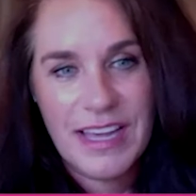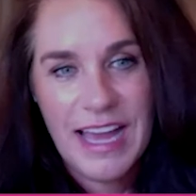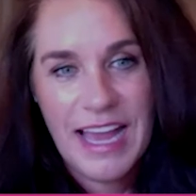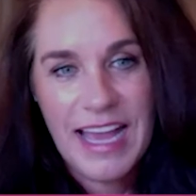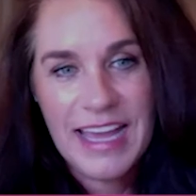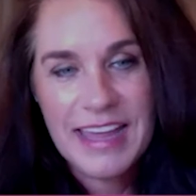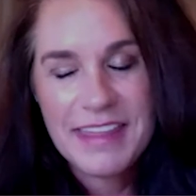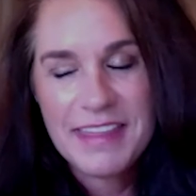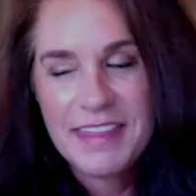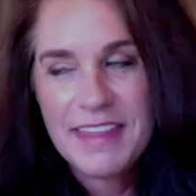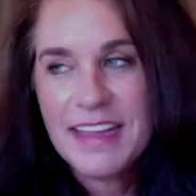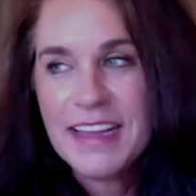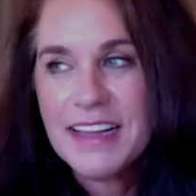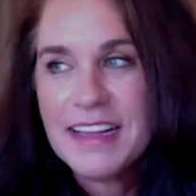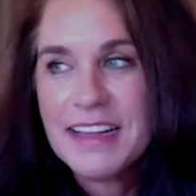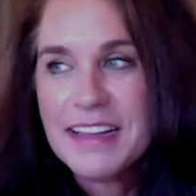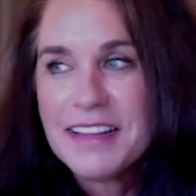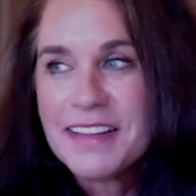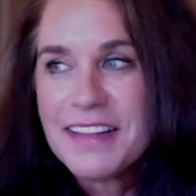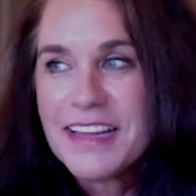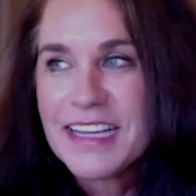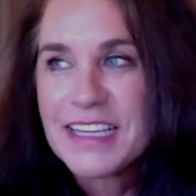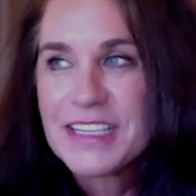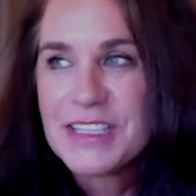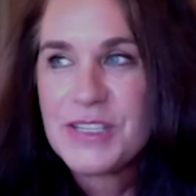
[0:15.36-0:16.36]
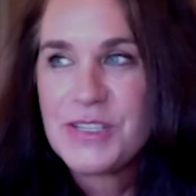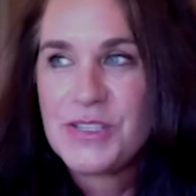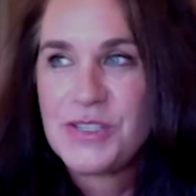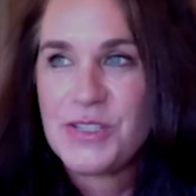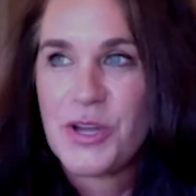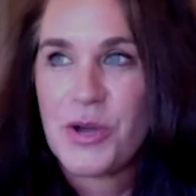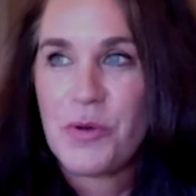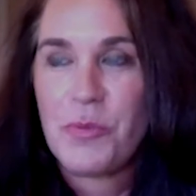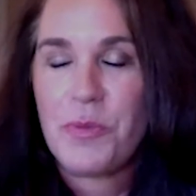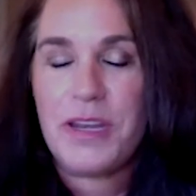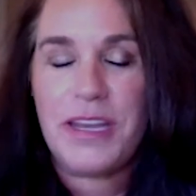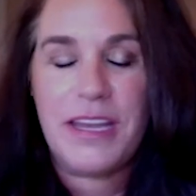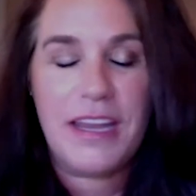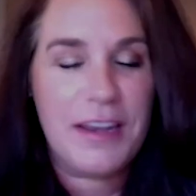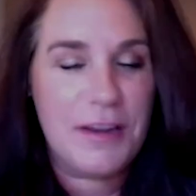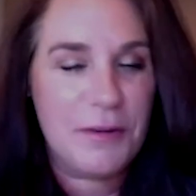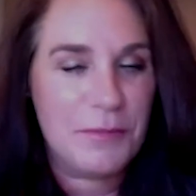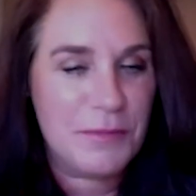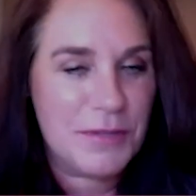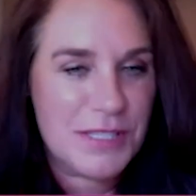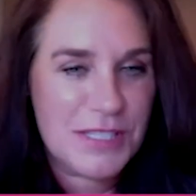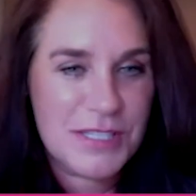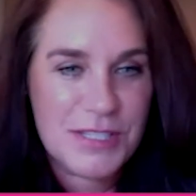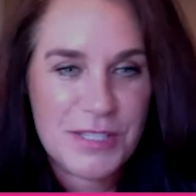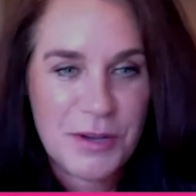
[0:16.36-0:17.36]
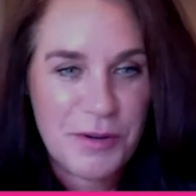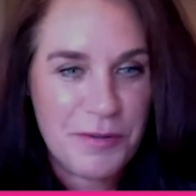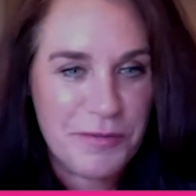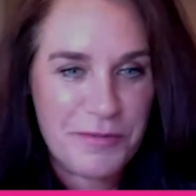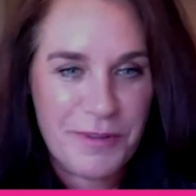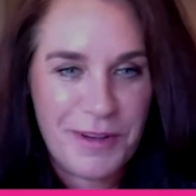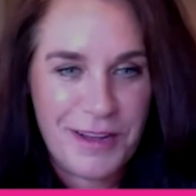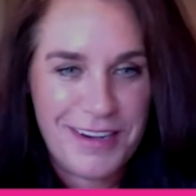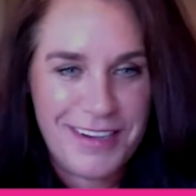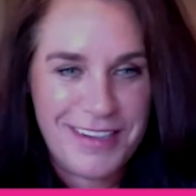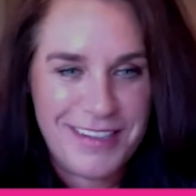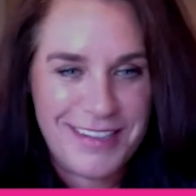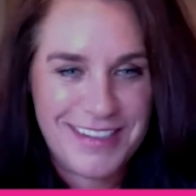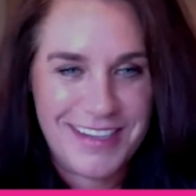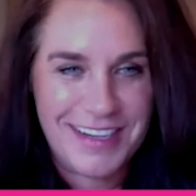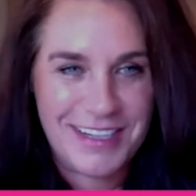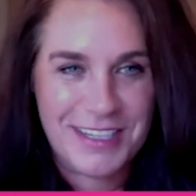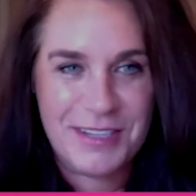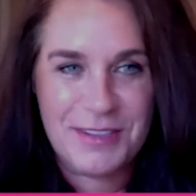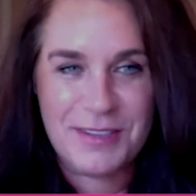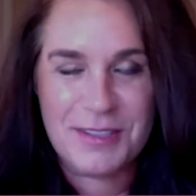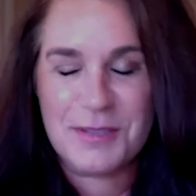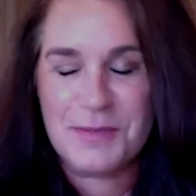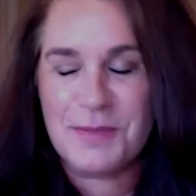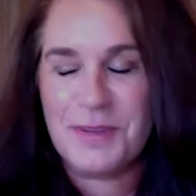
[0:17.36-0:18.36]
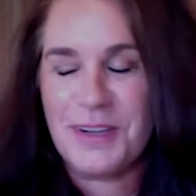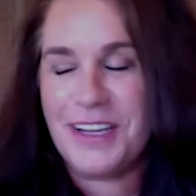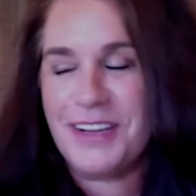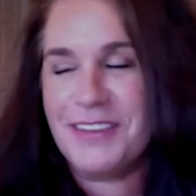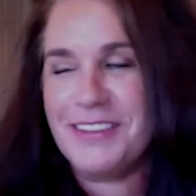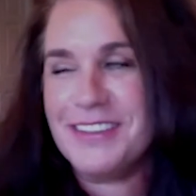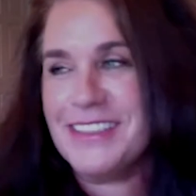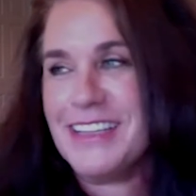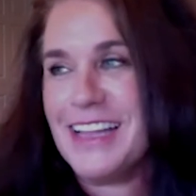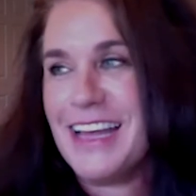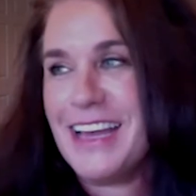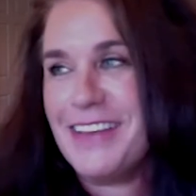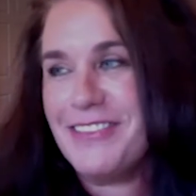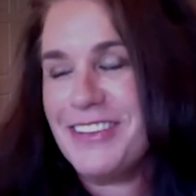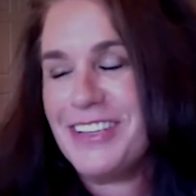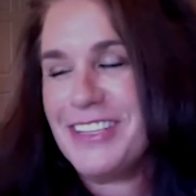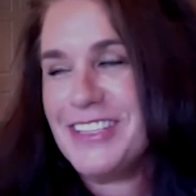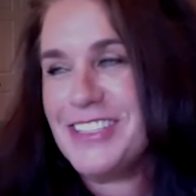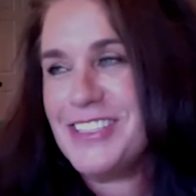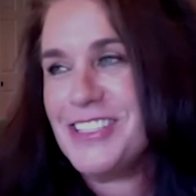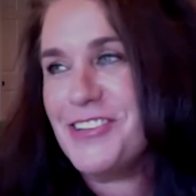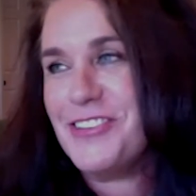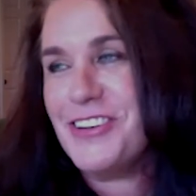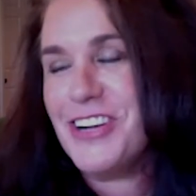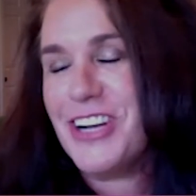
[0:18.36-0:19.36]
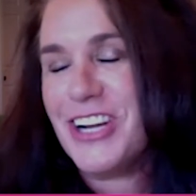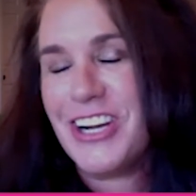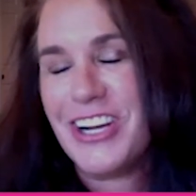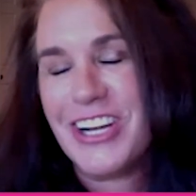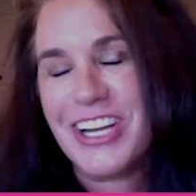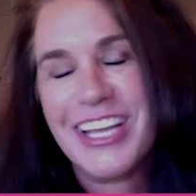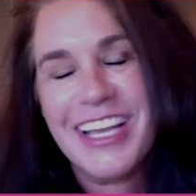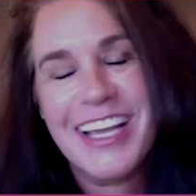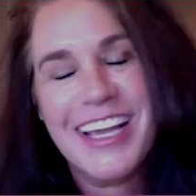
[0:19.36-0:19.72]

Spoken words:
I think like so many, and it was so fun to talk to you this morning. I was laughing so hard.